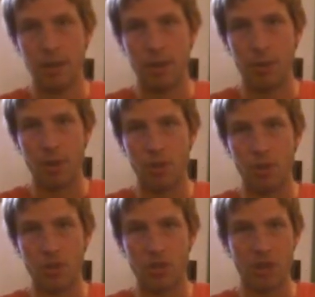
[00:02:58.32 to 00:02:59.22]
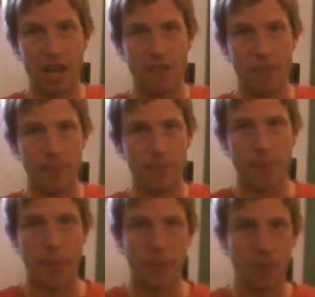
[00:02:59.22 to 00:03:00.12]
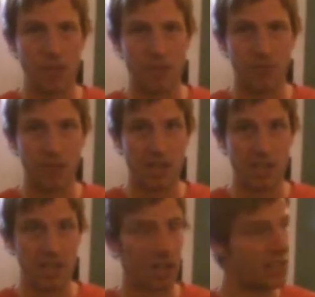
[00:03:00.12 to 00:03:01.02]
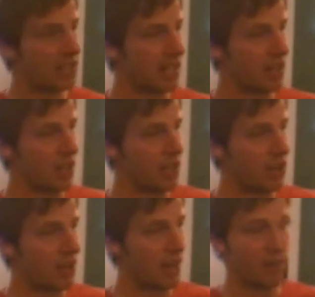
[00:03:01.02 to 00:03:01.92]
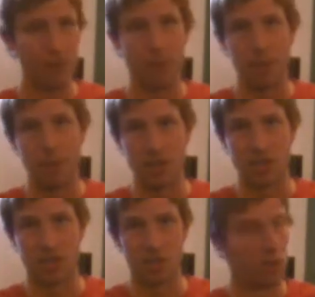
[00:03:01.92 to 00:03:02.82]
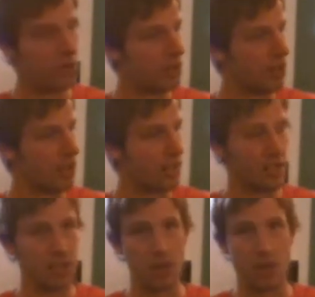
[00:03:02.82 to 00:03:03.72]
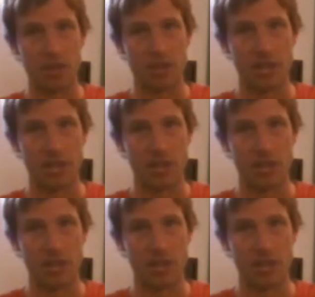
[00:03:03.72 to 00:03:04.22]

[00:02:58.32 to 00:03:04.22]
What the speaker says: But once you have when you're first starting and you have a bunch of chords, the thing to do is to then